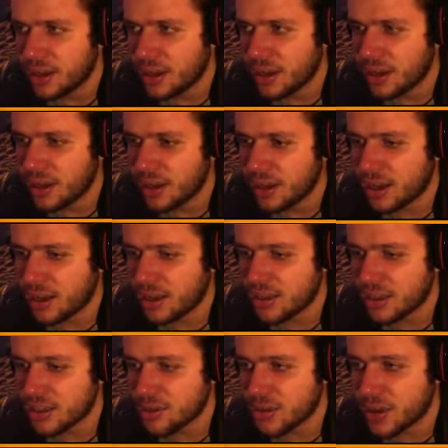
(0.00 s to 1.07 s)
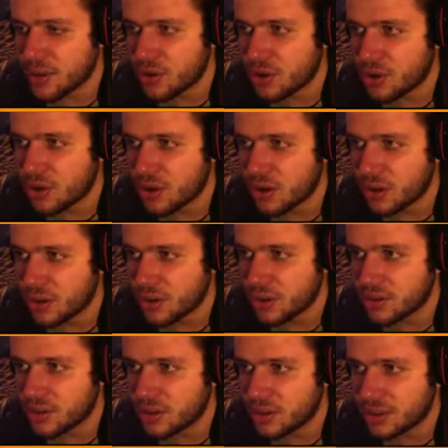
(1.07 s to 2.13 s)
Uh, that's why you're
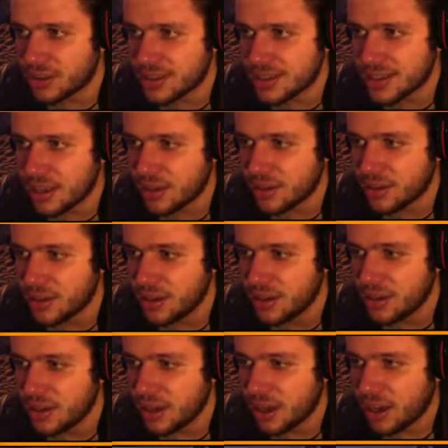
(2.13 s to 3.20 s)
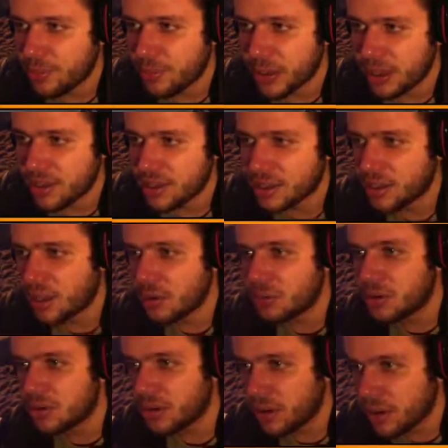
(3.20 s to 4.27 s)
not hearing the sound. I'm back in the game
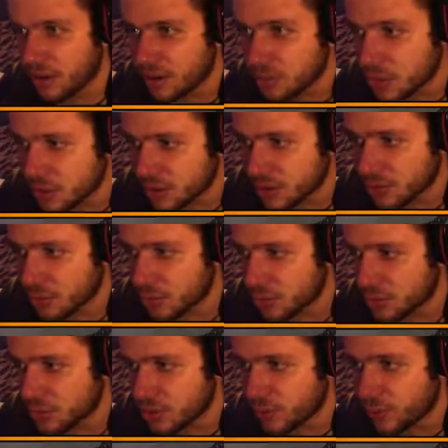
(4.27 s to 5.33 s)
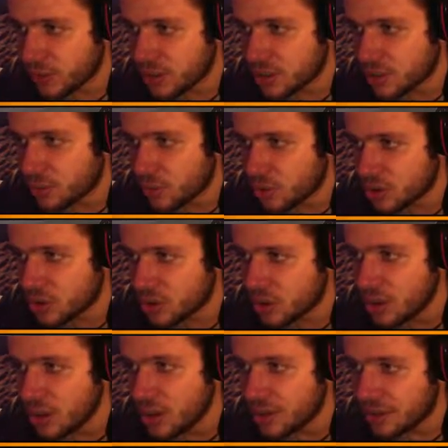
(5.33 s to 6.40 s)
here and I'm gonna come to defend the
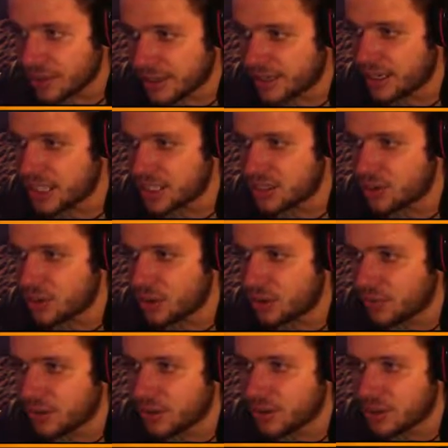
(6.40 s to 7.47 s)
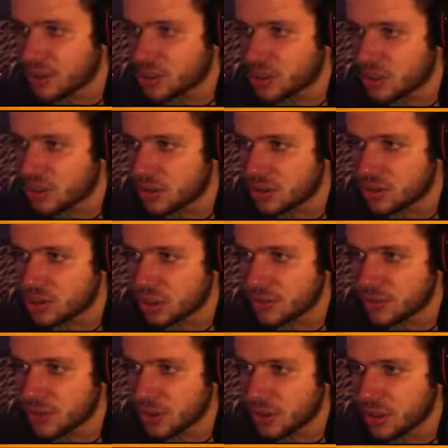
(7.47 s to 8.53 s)
Immortal. The Hacker is doing a very nice jo
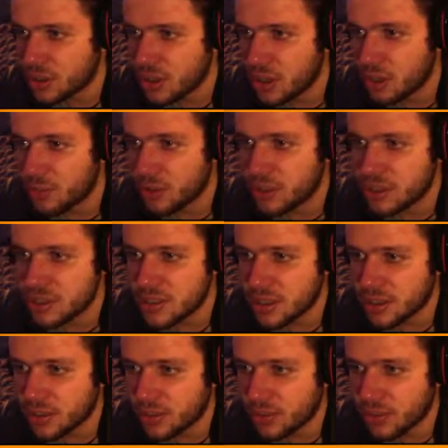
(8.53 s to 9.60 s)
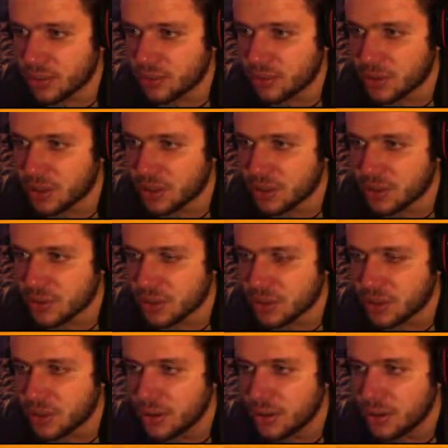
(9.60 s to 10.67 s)
job zoning, but he's taking quite the beating as well.